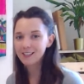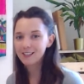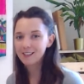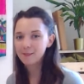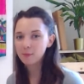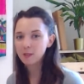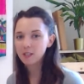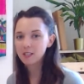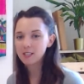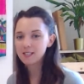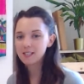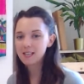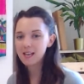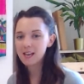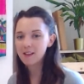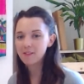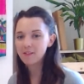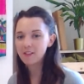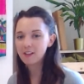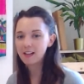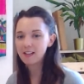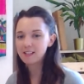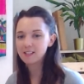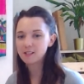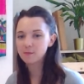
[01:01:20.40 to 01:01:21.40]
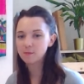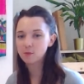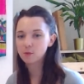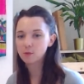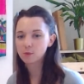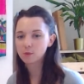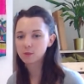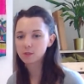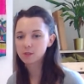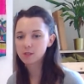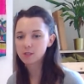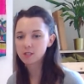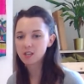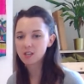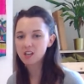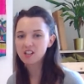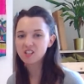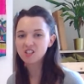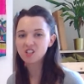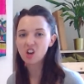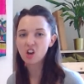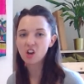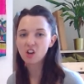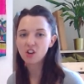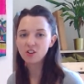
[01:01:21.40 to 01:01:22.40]
Because they're the less important skin
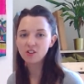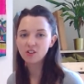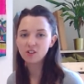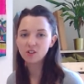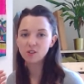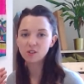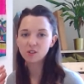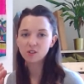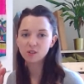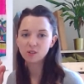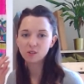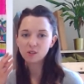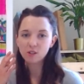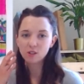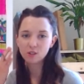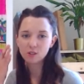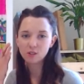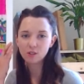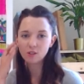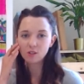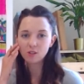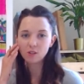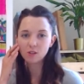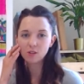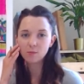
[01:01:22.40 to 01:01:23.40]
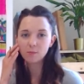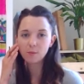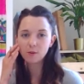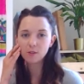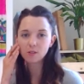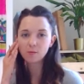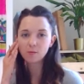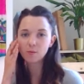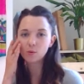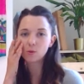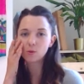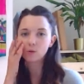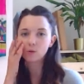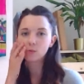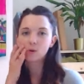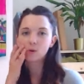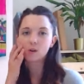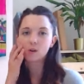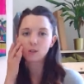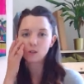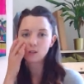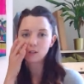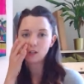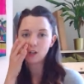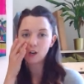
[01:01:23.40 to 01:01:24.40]
tones, because the most important
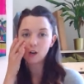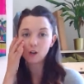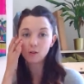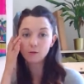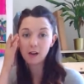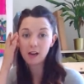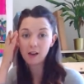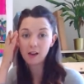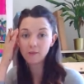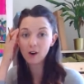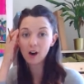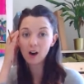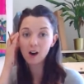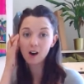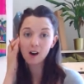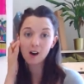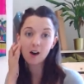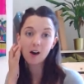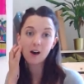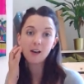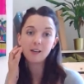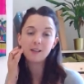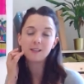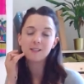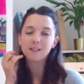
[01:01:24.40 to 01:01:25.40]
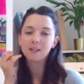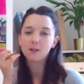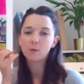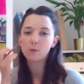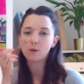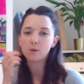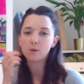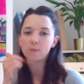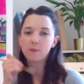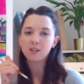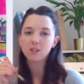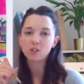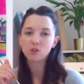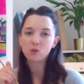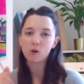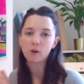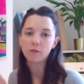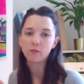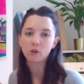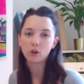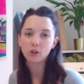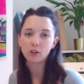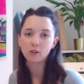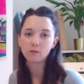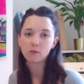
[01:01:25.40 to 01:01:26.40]
ones, you know, around the eyes, and I want to make sure
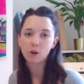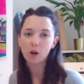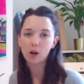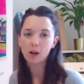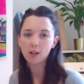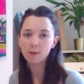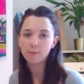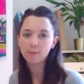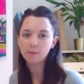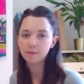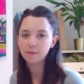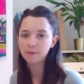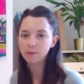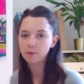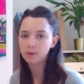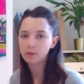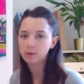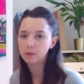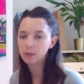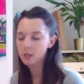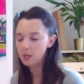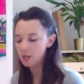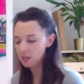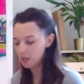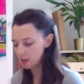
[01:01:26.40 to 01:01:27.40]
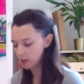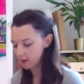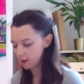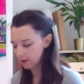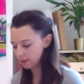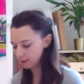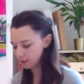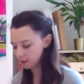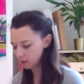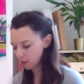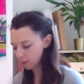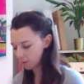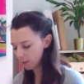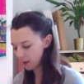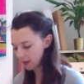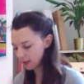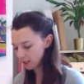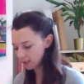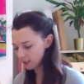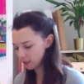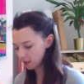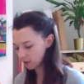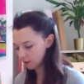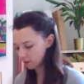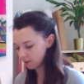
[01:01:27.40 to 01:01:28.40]
I've got it right before I start
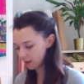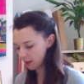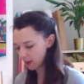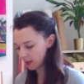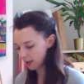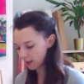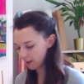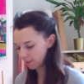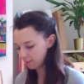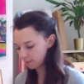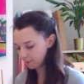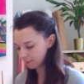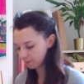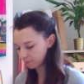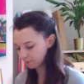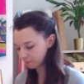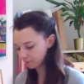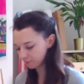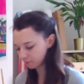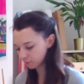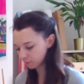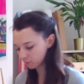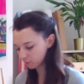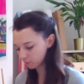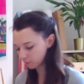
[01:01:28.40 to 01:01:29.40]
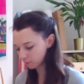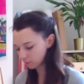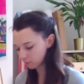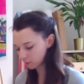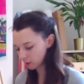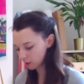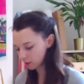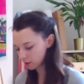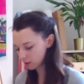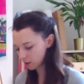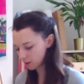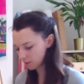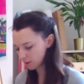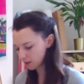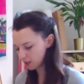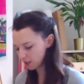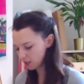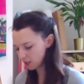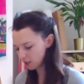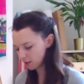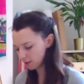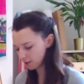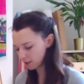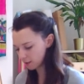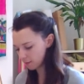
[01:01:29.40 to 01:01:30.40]
painting on there. So I'm going to
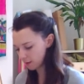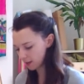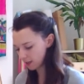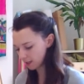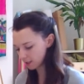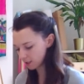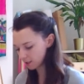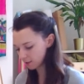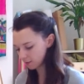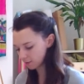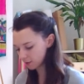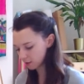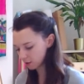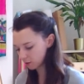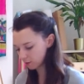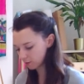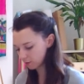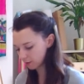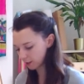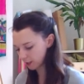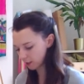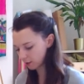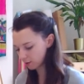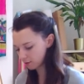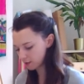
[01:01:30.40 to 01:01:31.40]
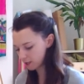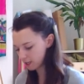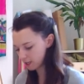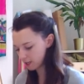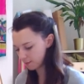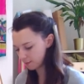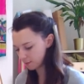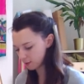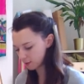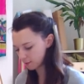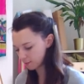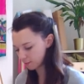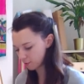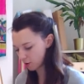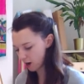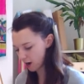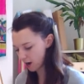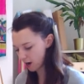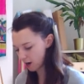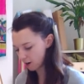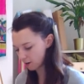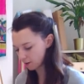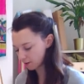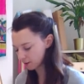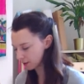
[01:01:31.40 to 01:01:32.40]
use a mix of sort of like creams and
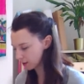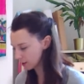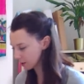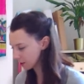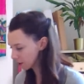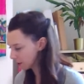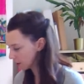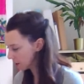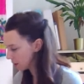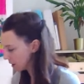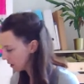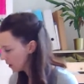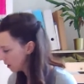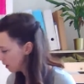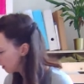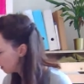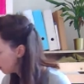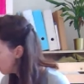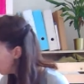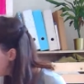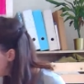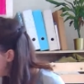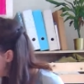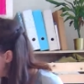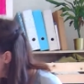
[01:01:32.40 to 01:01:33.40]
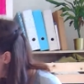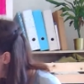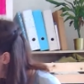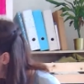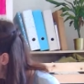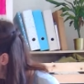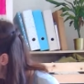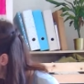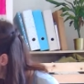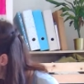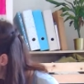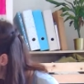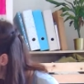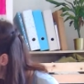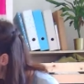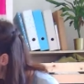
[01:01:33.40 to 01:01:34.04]
browns, and my